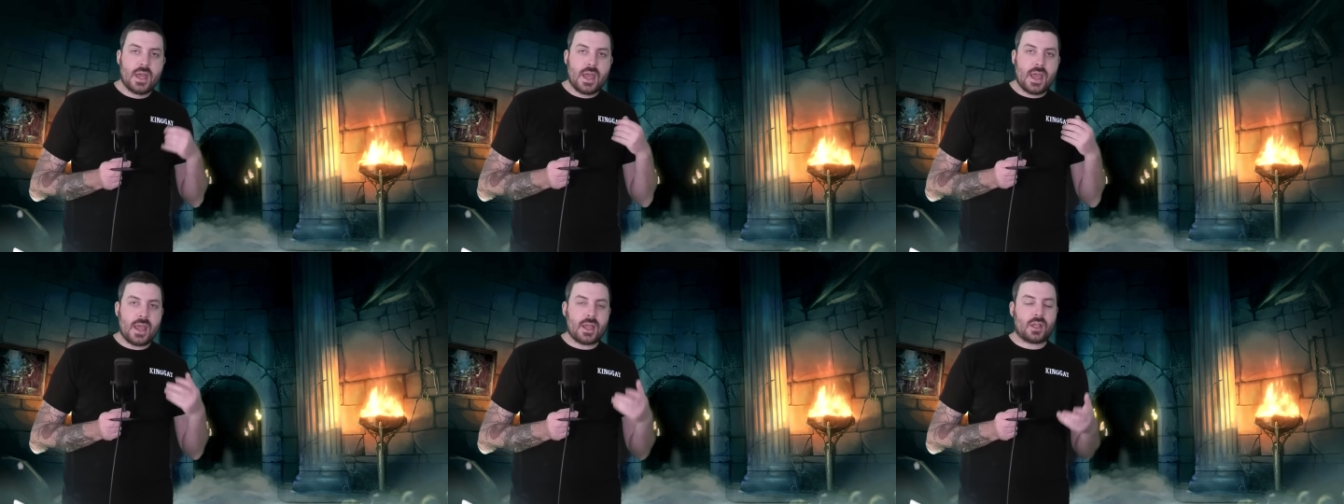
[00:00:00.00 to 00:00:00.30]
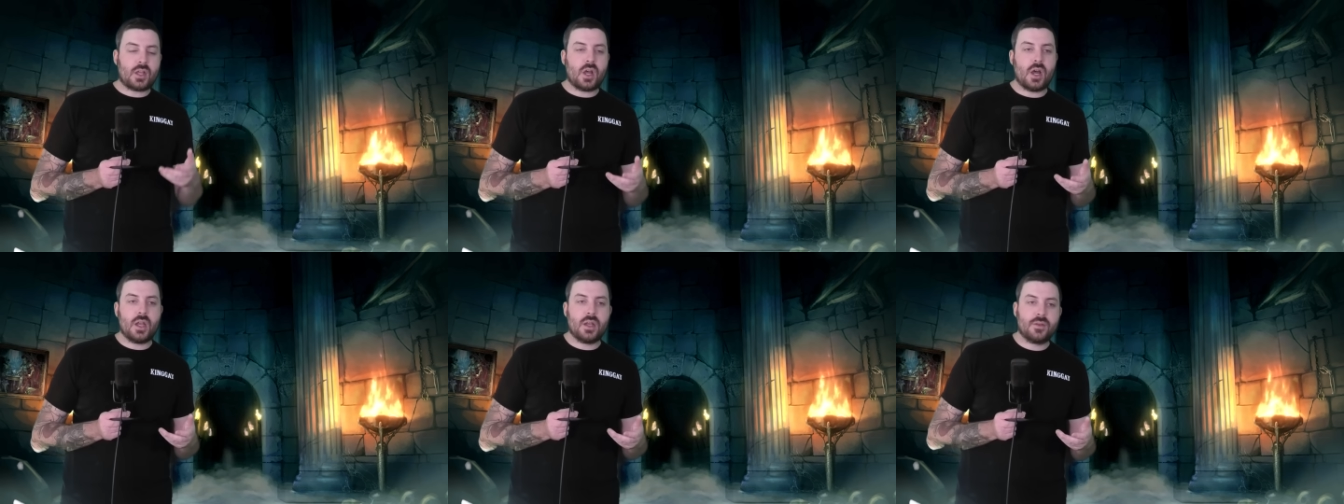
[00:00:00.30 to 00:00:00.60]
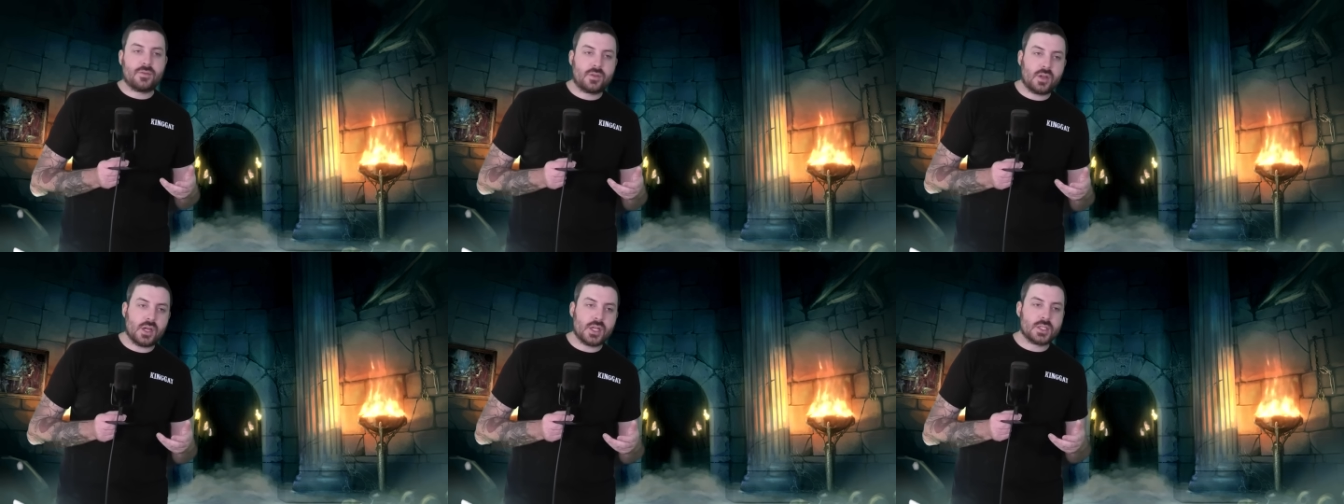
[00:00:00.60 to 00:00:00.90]
It kind
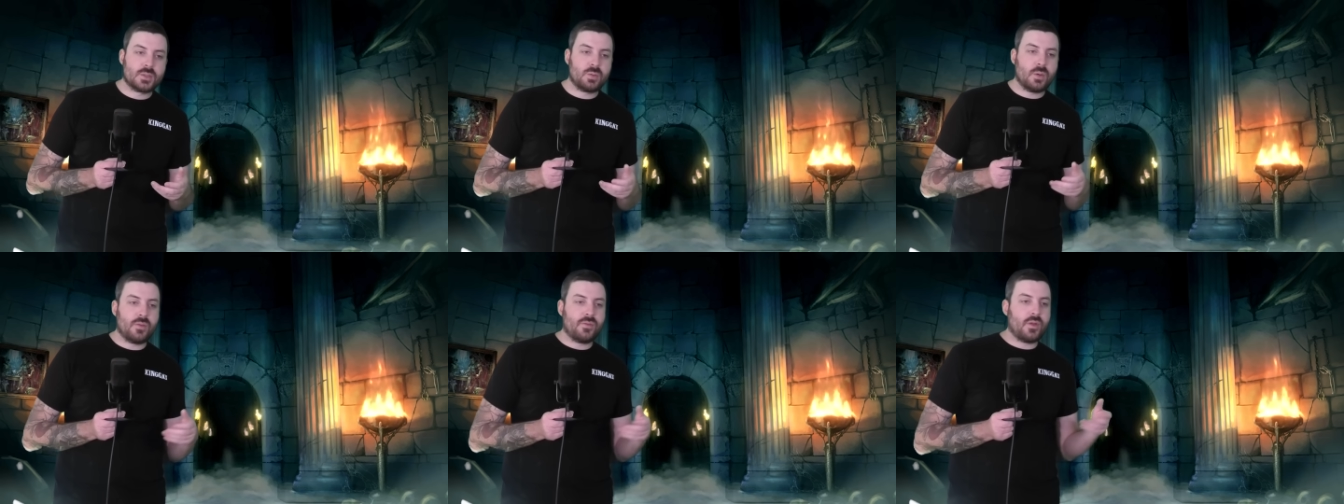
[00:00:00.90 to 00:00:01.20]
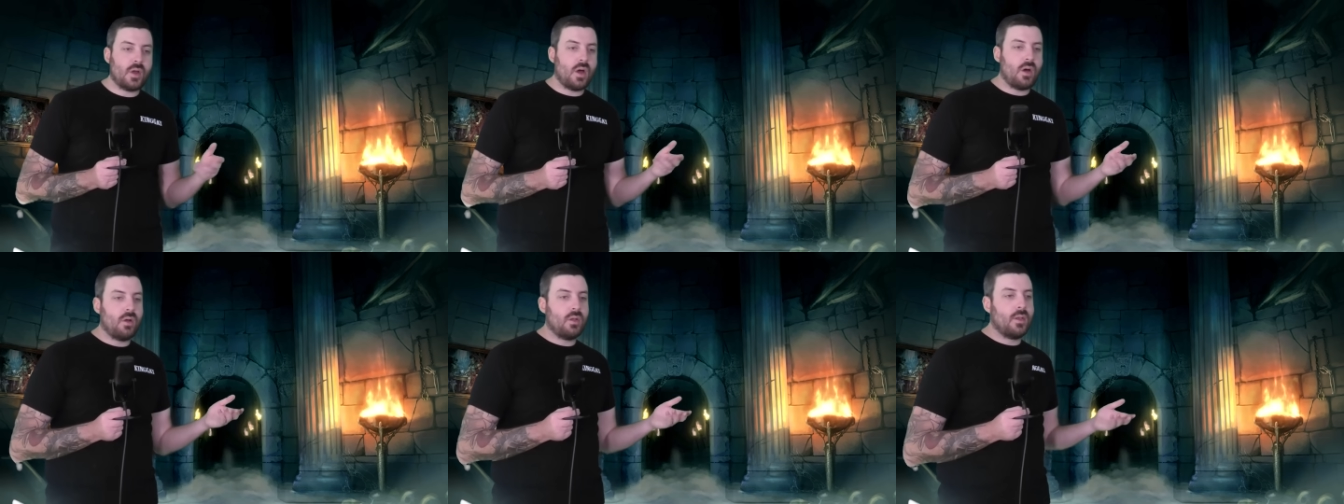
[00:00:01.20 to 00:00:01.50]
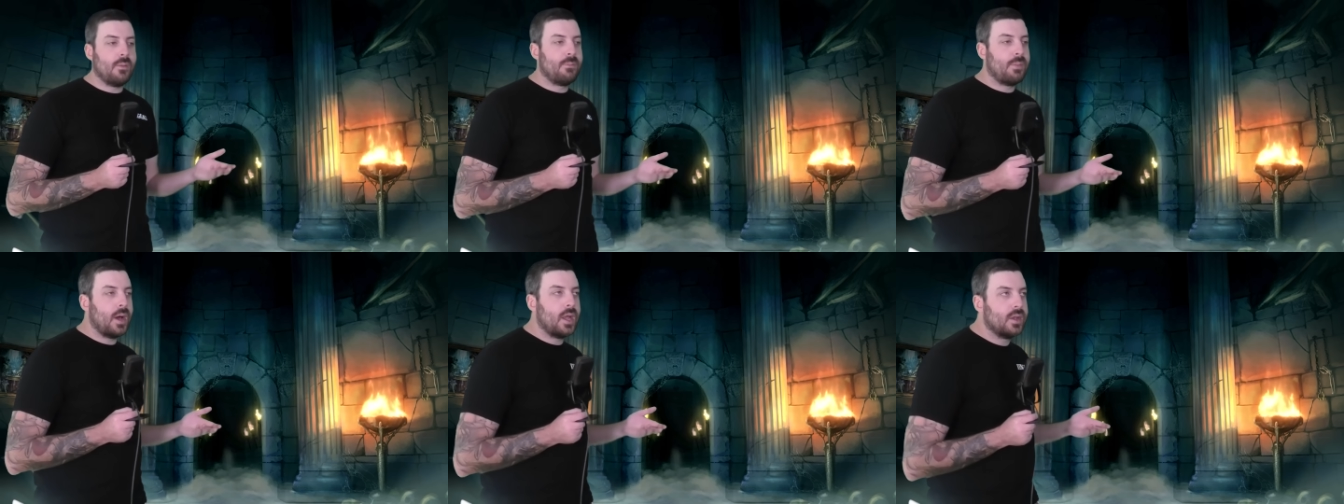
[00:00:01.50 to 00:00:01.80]
of goes with the
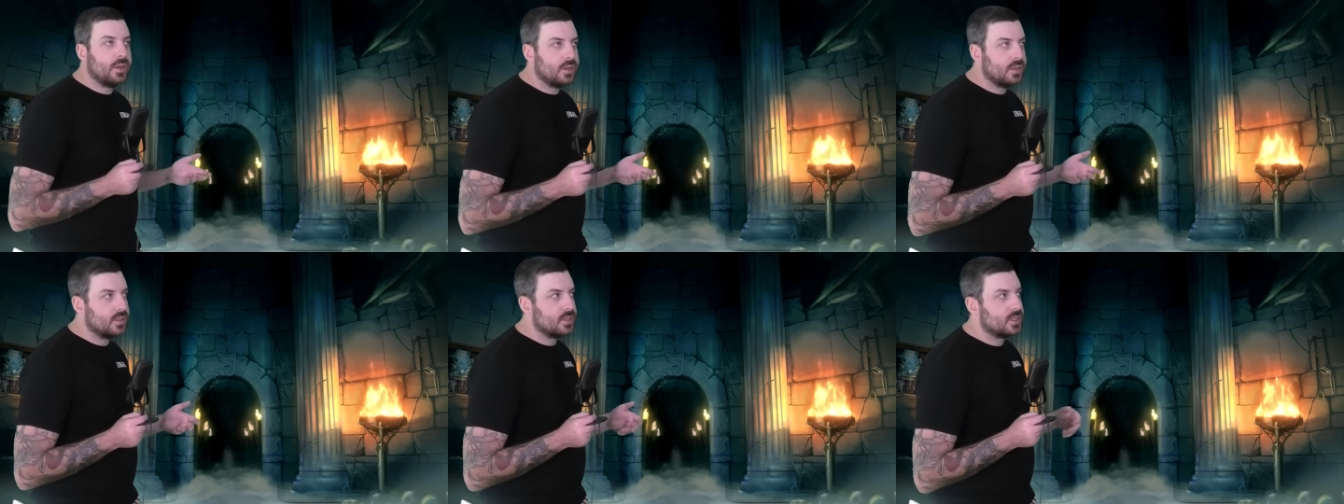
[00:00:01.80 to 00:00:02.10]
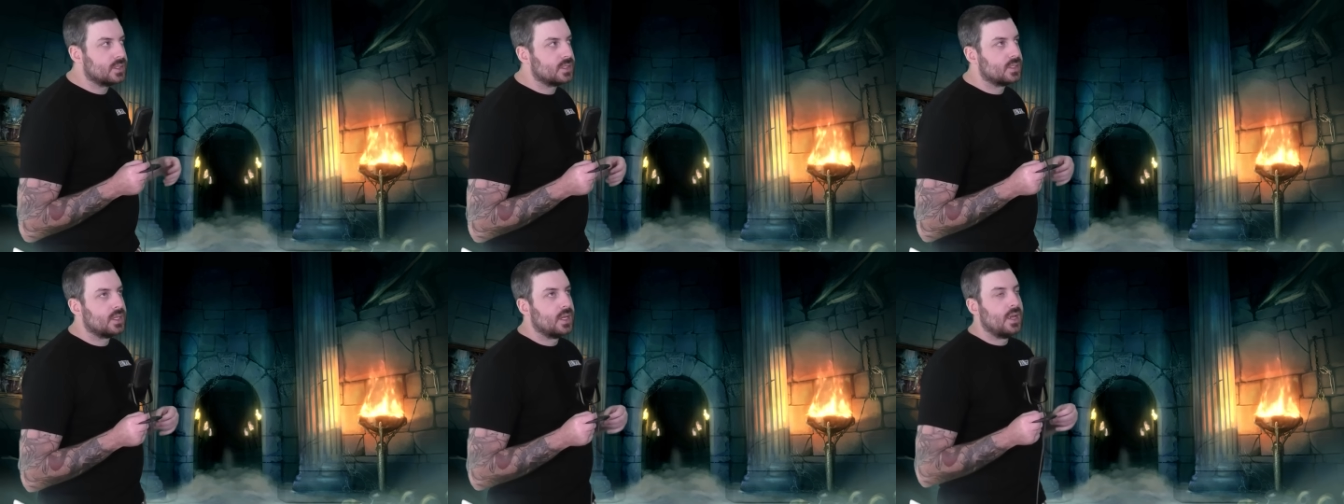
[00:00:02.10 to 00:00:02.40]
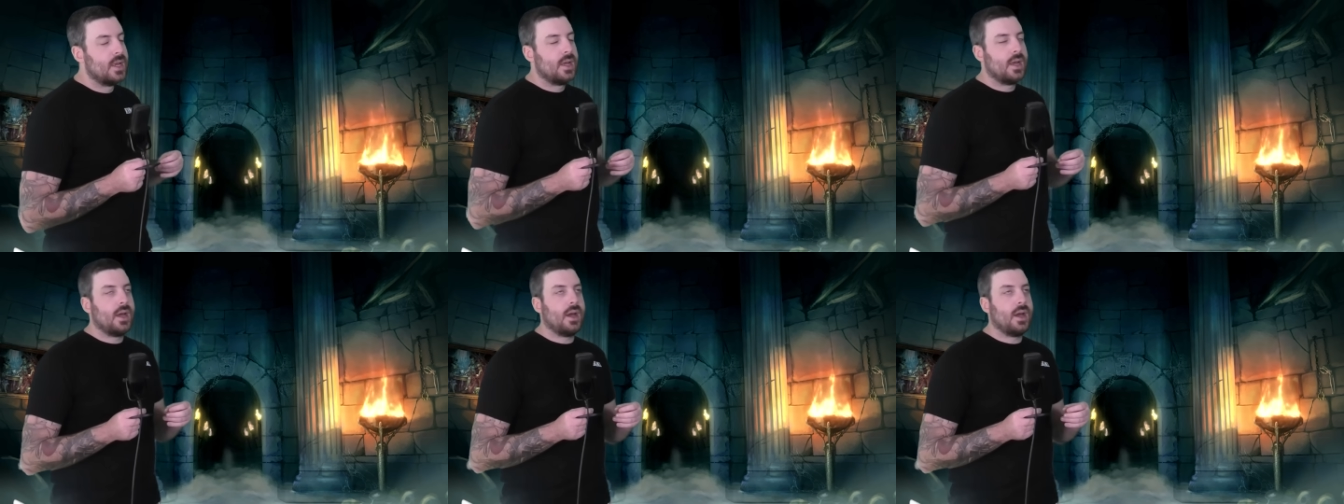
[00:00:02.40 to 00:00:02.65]
whole abundance,